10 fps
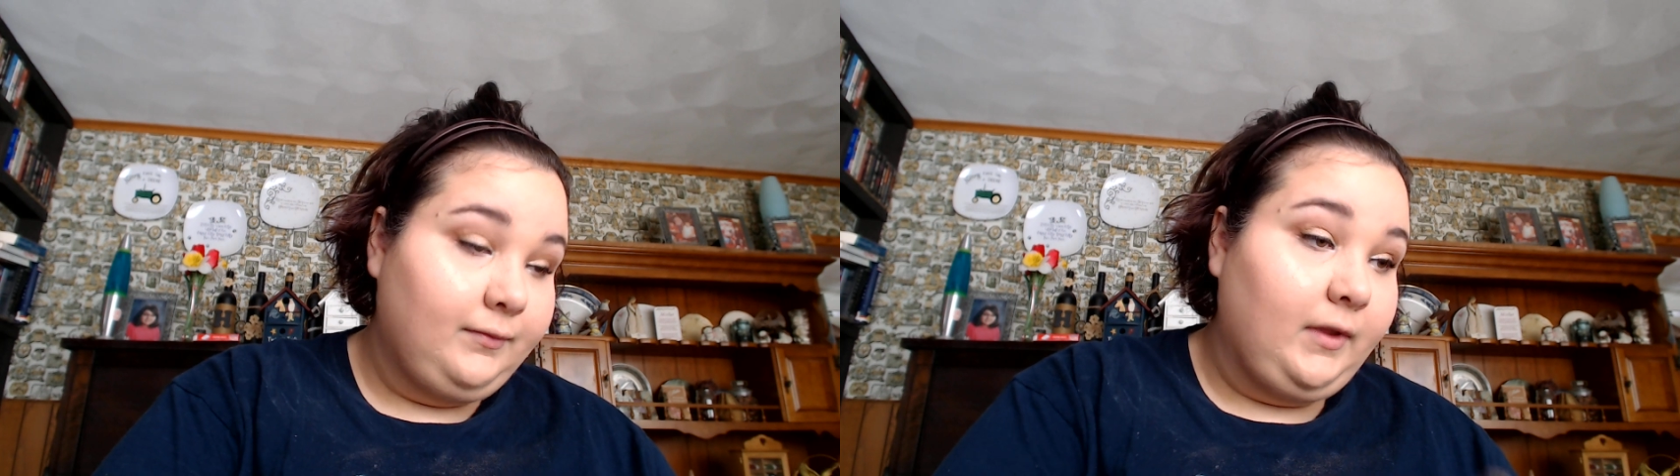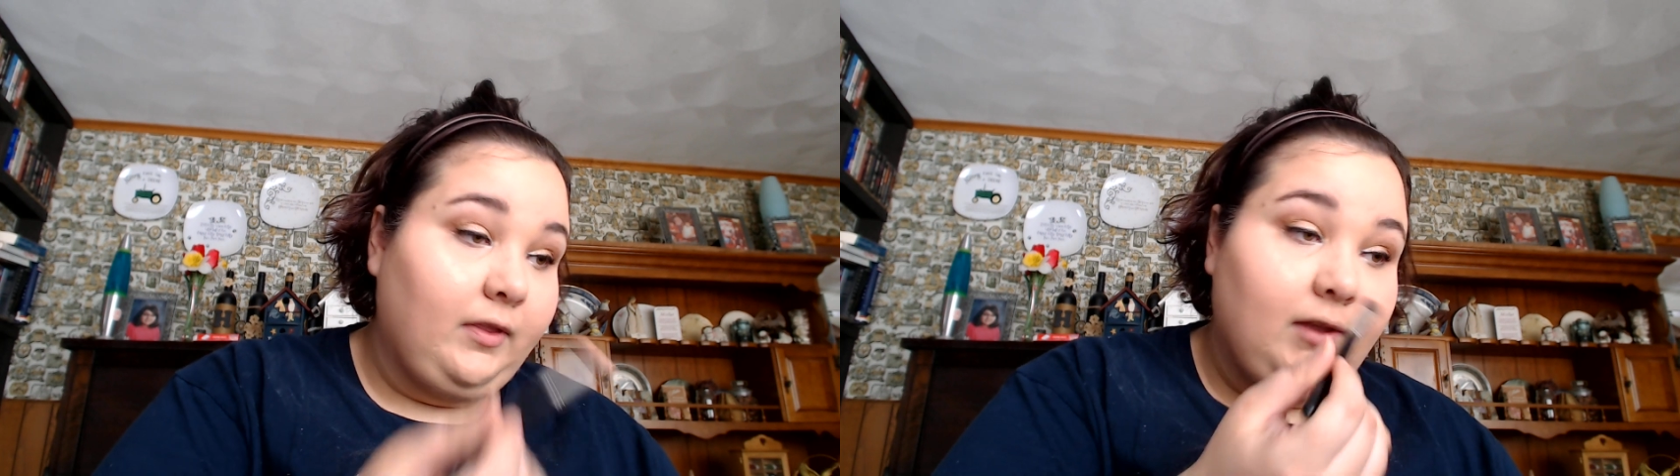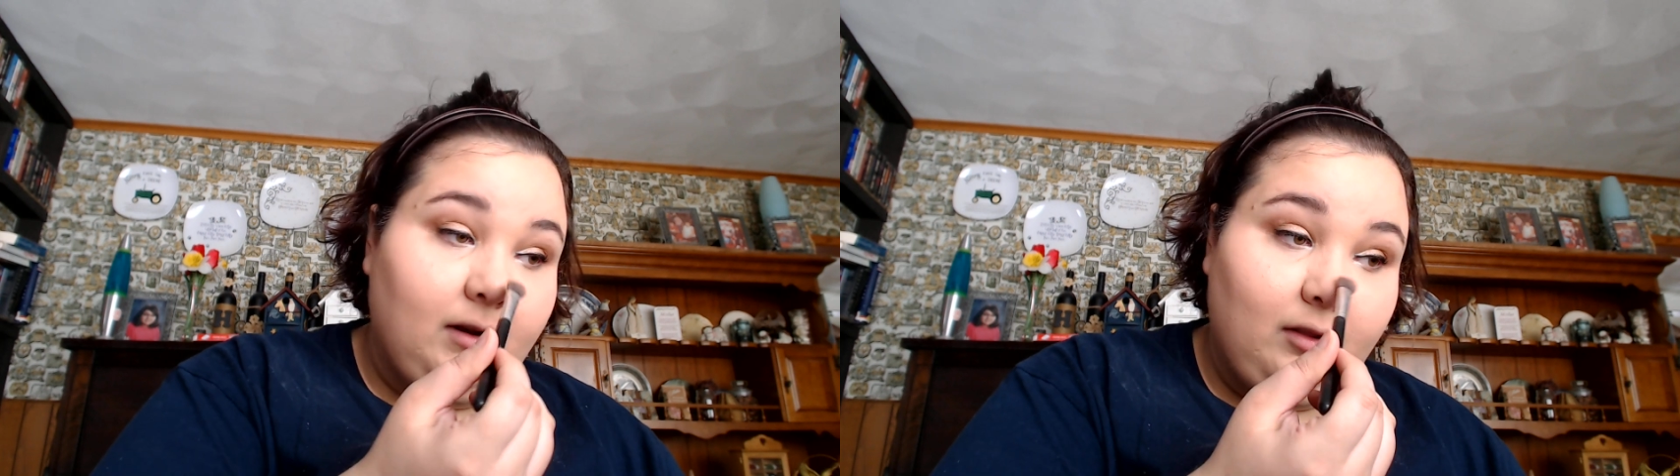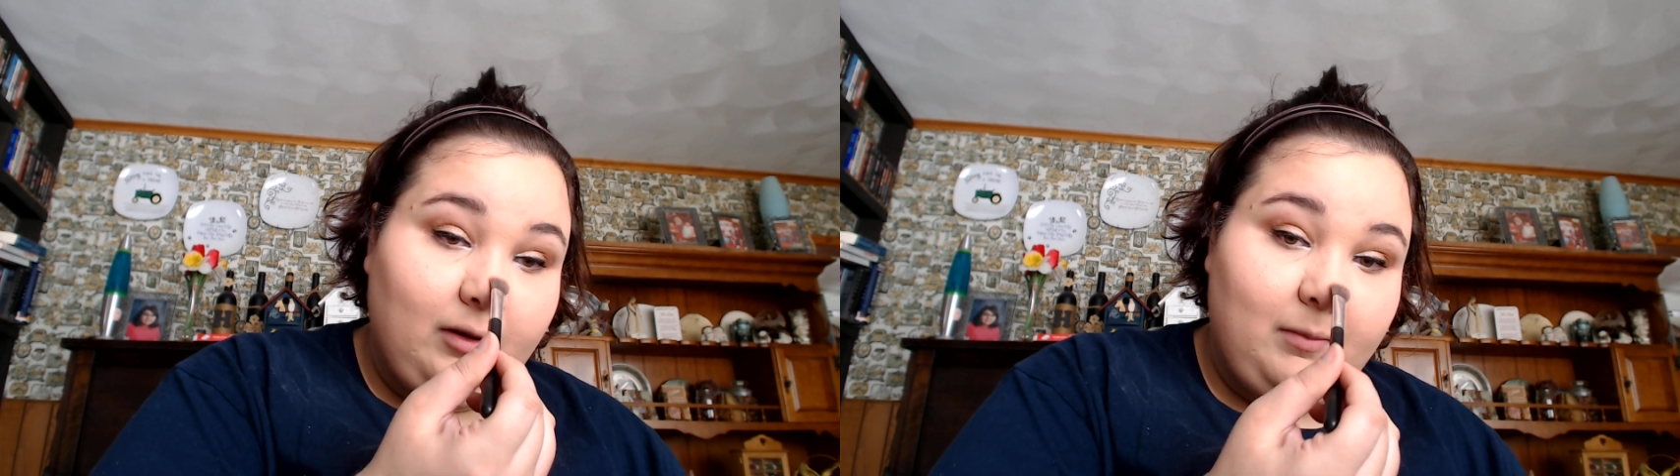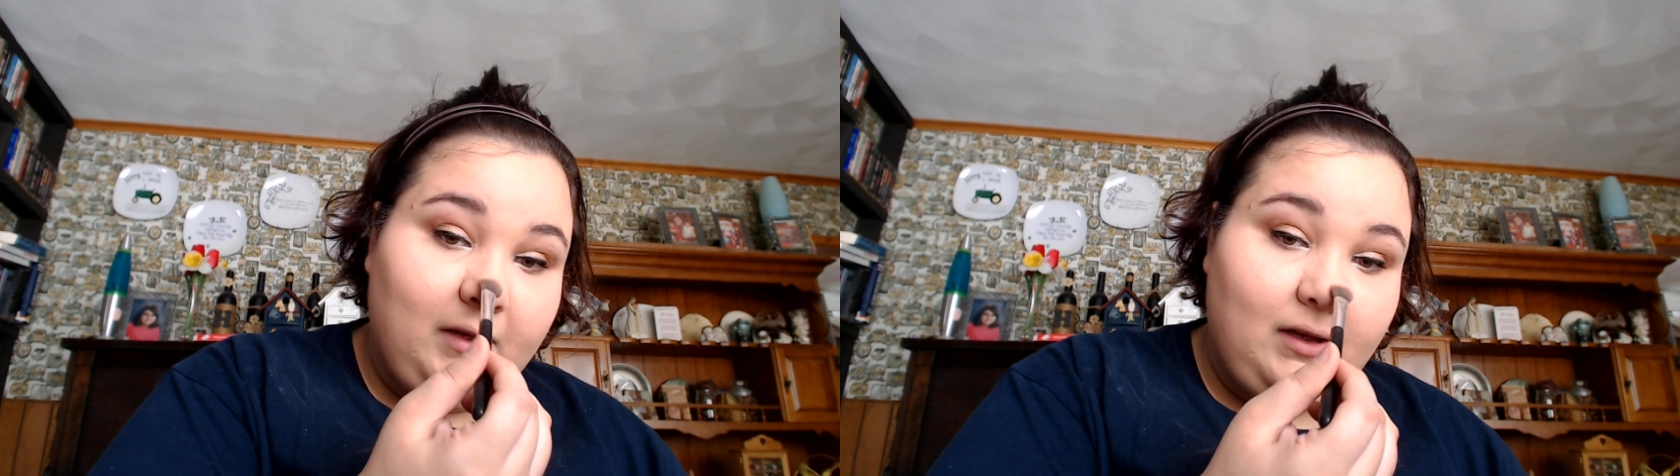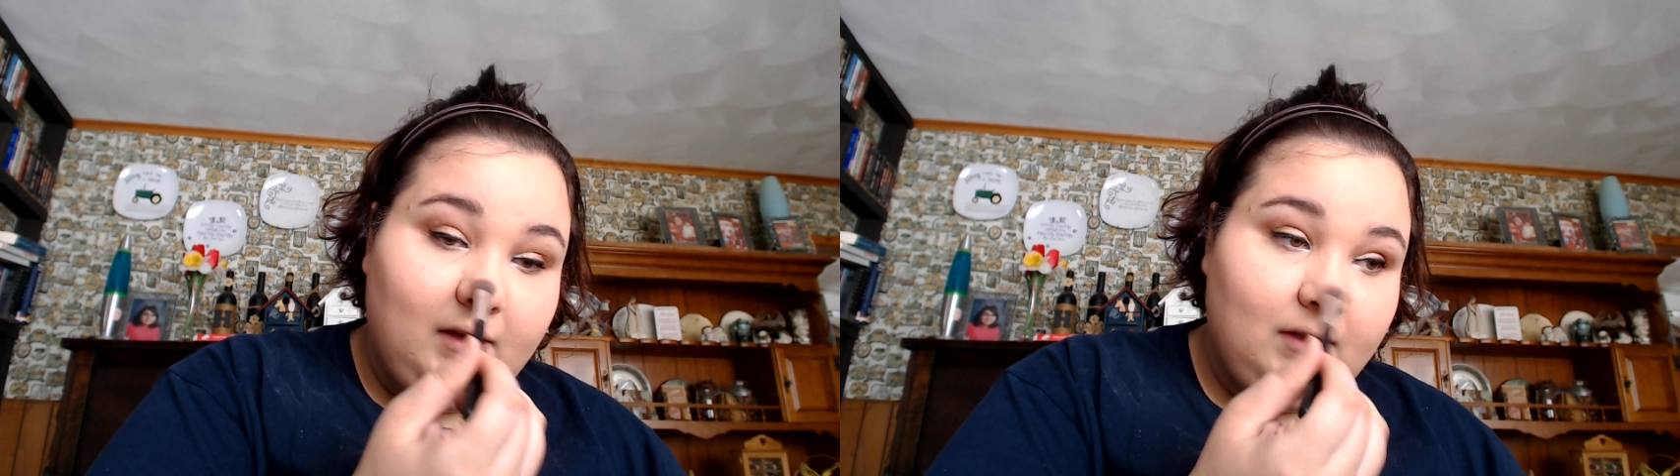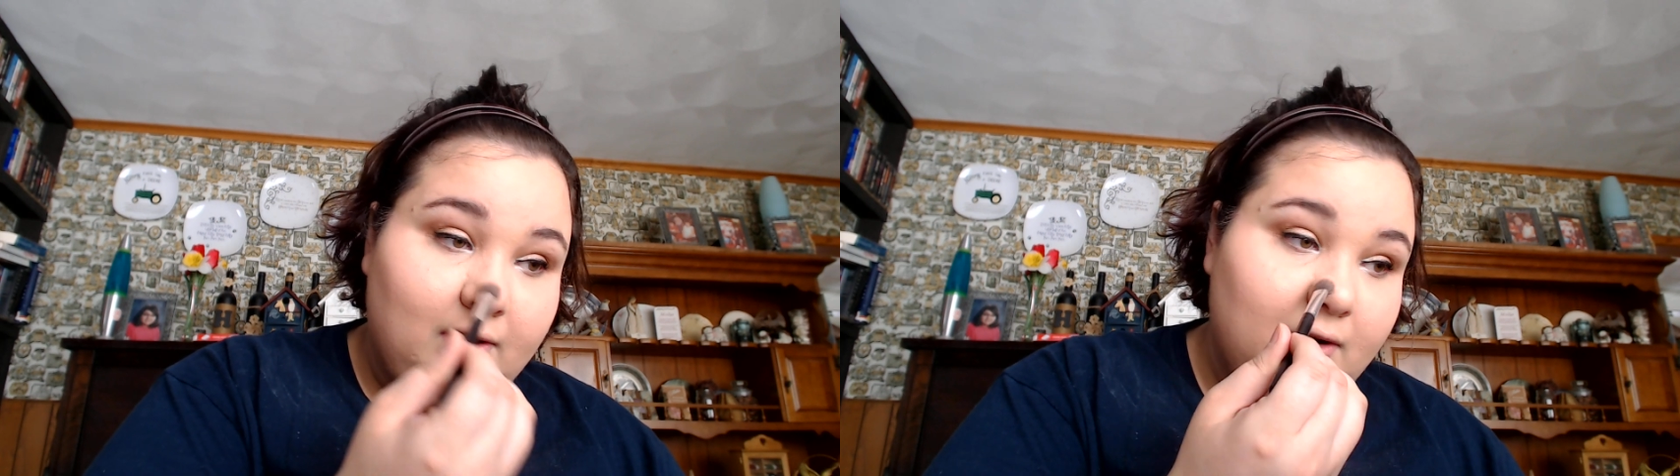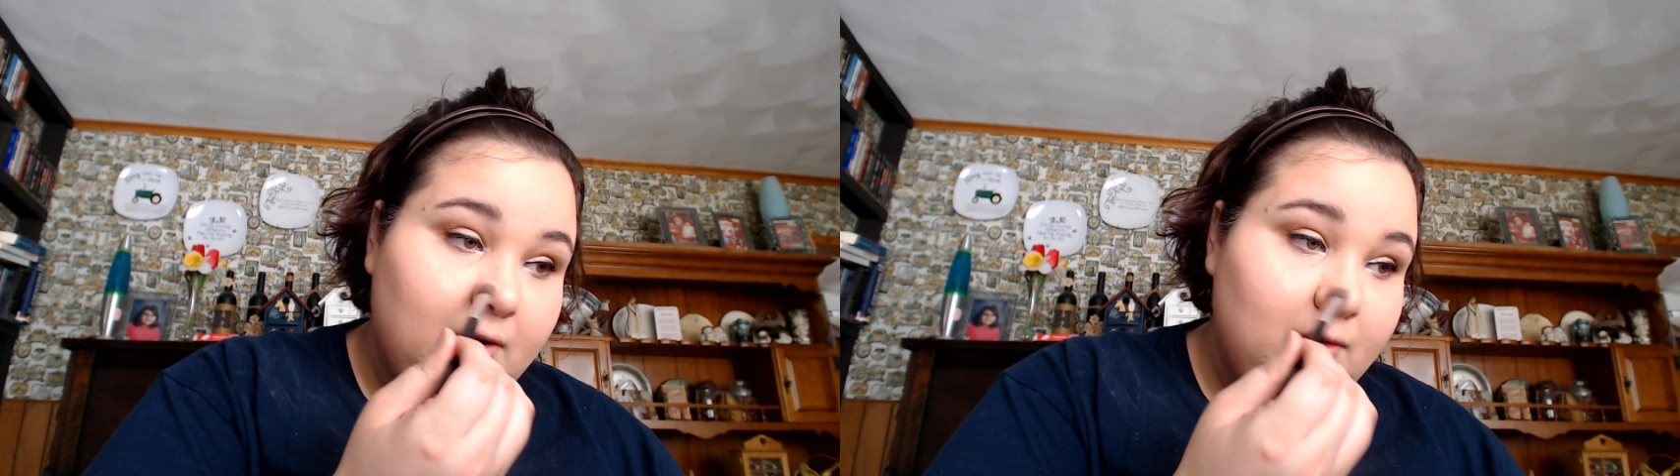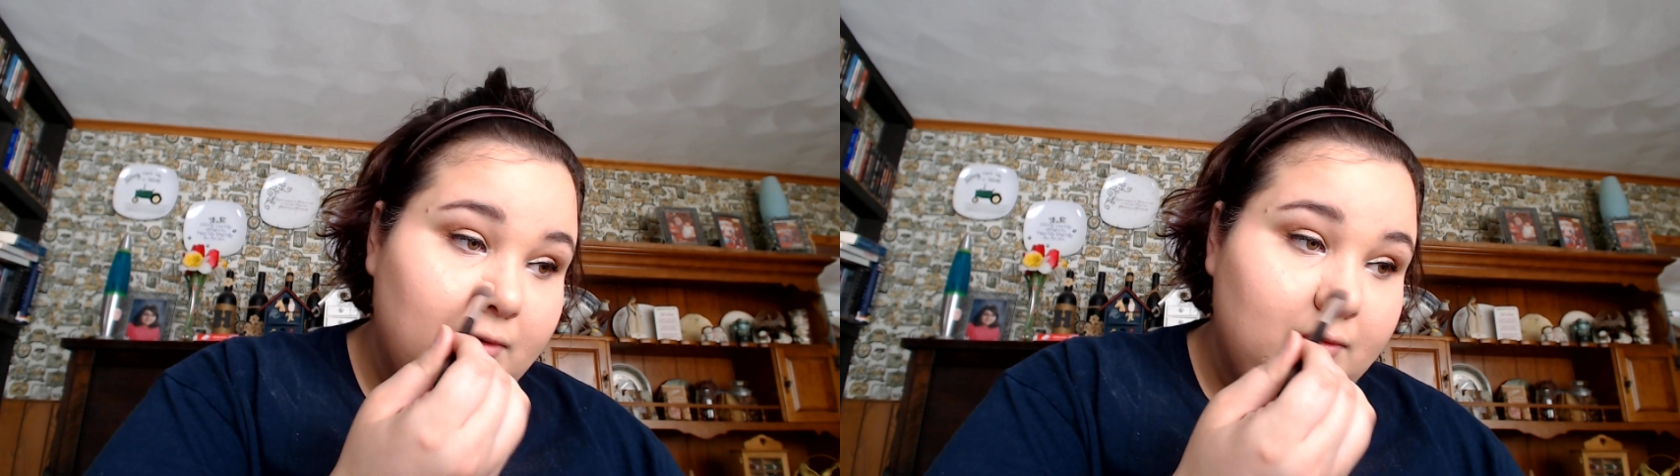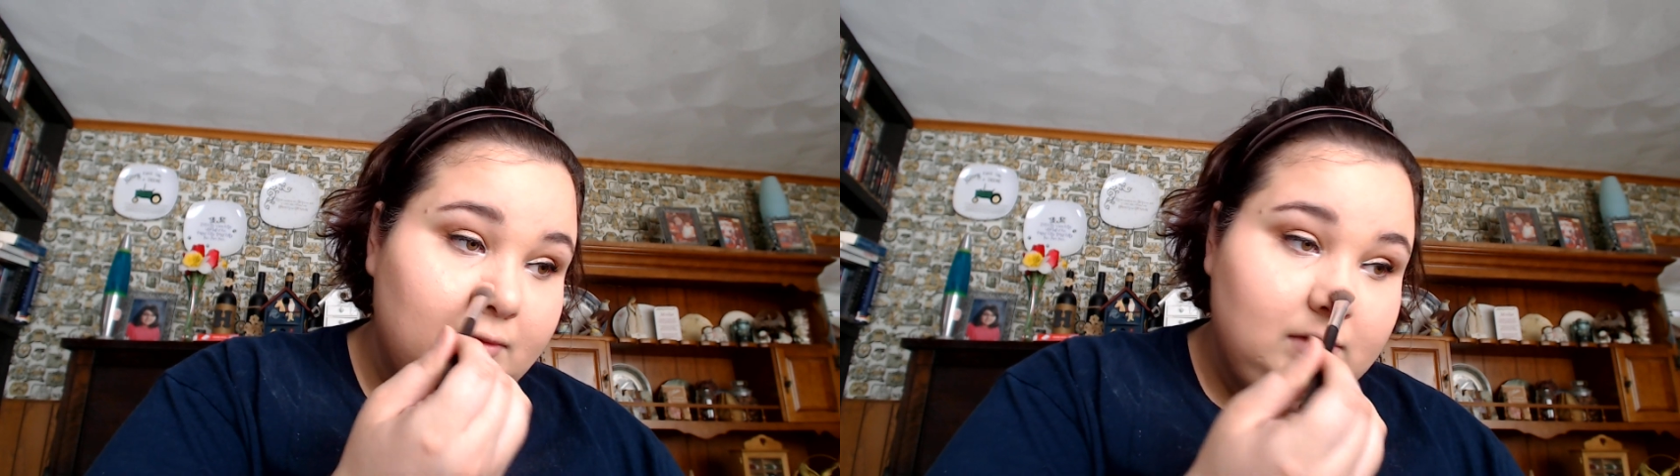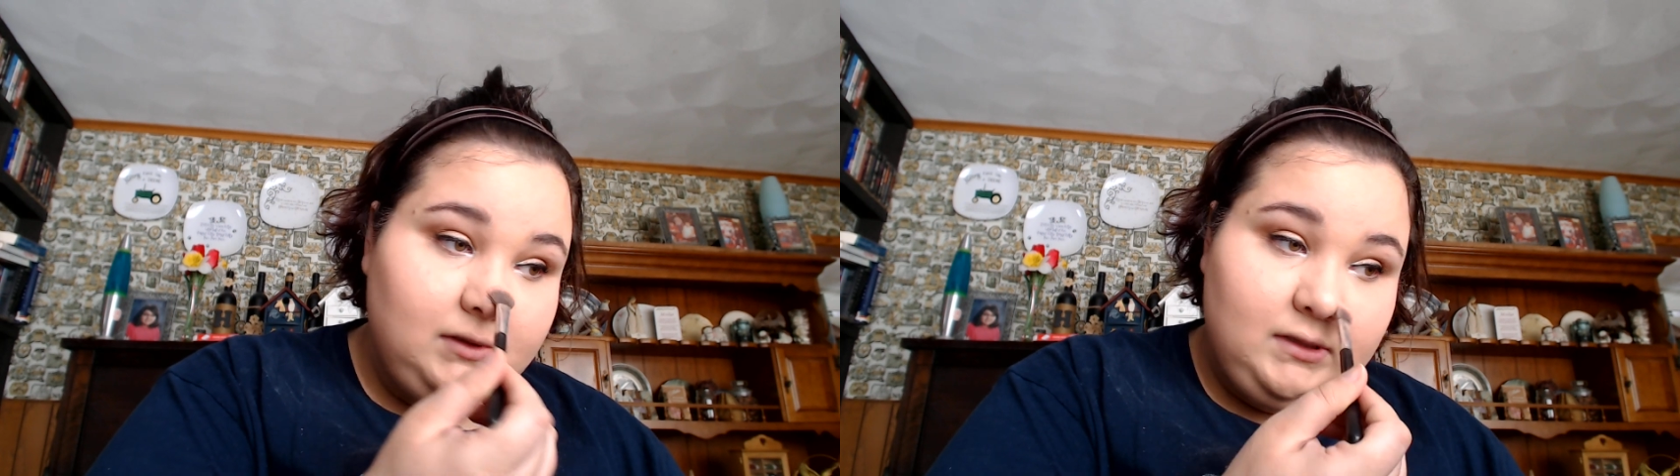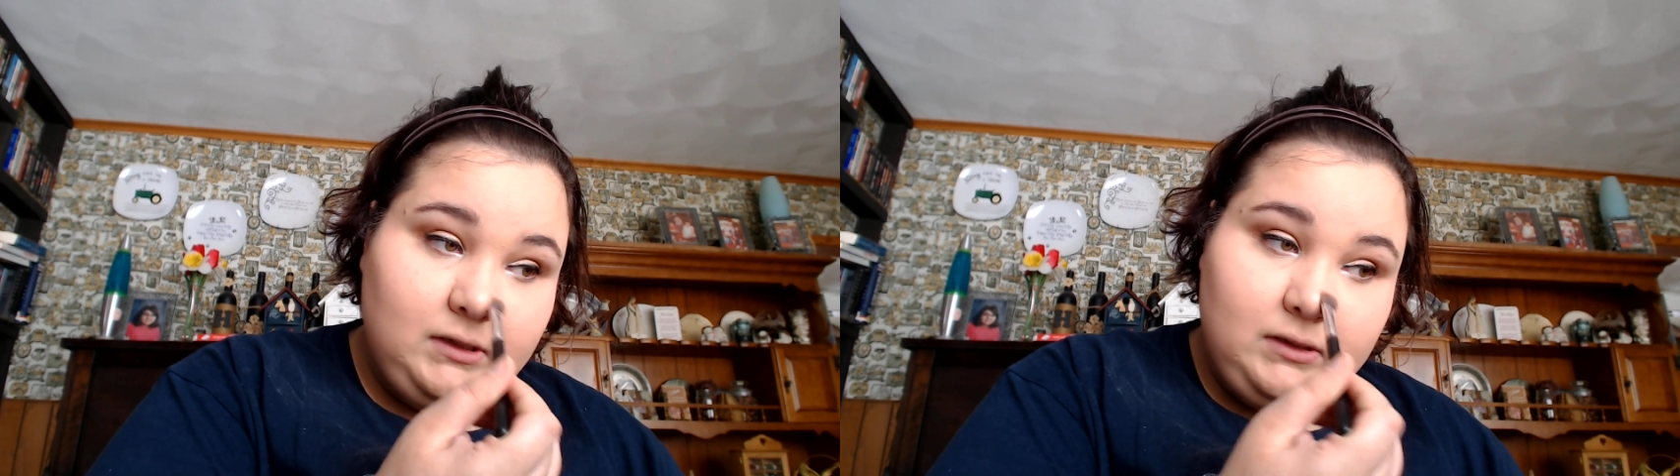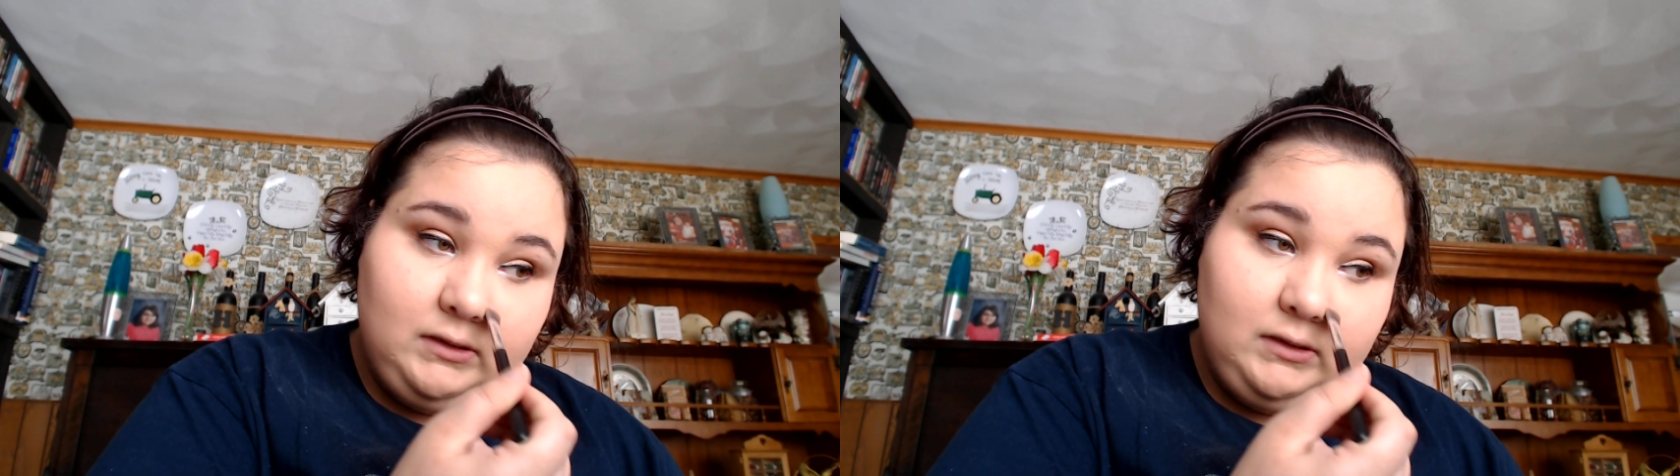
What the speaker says: And then a little bit on the nose.